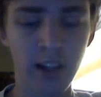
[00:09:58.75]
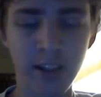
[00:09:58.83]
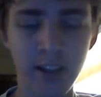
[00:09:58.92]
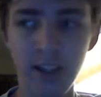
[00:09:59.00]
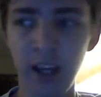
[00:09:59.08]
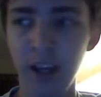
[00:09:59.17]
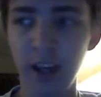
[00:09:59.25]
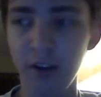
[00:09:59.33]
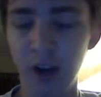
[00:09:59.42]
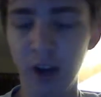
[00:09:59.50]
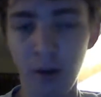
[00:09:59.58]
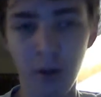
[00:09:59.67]
think.
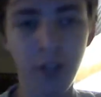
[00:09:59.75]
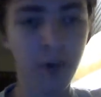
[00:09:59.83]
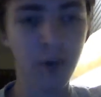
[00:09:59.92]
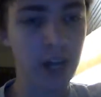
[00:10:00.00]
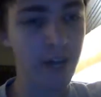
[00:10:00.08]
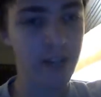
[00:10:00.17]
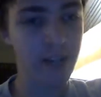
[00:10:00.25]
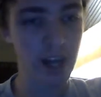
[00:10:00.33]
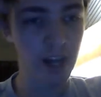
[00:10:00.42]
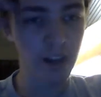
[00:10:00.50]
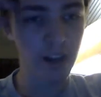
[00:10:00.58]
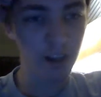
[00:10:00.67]
I want to do it out of
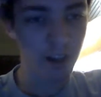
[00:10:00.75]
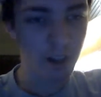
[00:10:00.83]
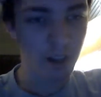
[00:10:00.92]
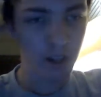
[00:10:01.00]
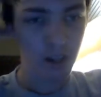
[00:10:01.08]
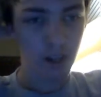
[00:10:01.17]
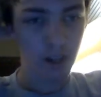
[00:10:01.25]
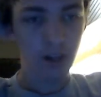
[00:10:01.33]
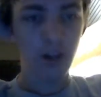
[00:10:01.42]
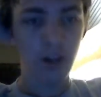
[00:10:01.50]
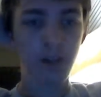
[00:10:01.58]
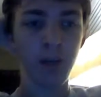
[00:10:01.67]
10.
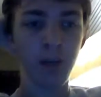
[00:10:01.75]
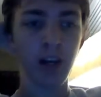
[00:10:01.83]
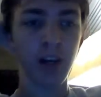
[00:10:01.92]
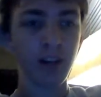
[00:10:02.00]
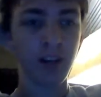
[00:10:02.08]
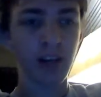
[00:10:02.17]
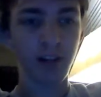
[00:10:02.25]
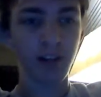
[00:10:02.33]
because out of